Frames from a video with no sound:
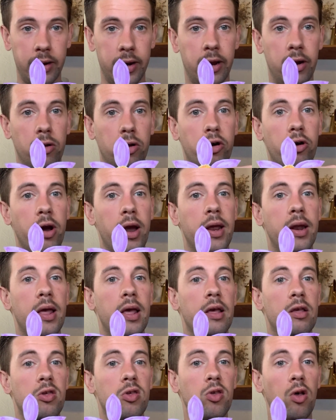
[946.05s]
It'll create a
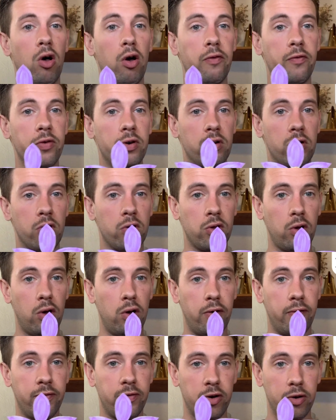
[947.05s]

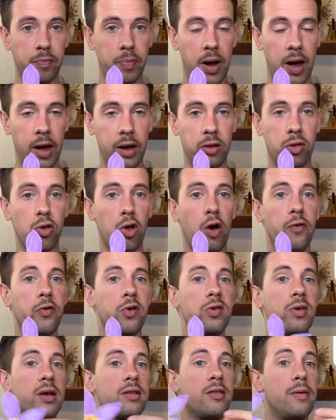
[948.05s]
sulfur-sulfur bond. Sulfurs
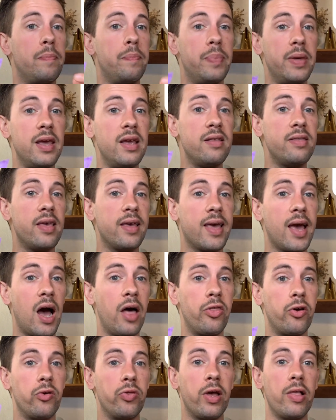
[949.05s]
like to be
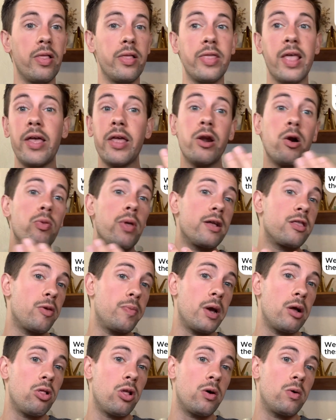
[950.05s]
together. They don't like to be
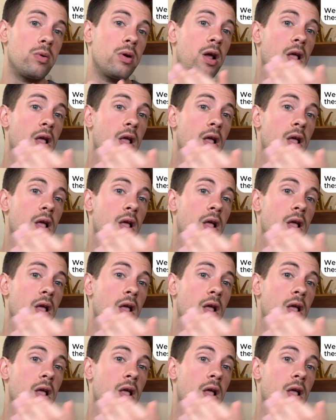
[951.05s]
alone.